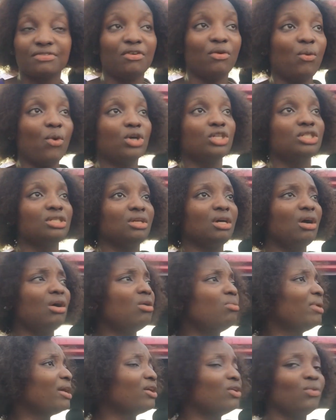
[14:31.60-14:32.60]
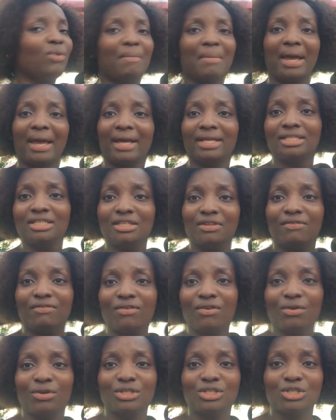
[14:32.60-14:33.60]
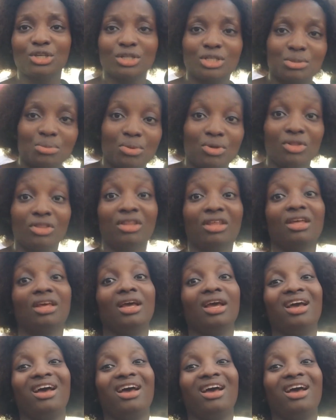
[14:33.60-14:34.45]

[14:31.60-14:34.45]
for what. Oh my god, what am I ending the vlog? It's just Monday.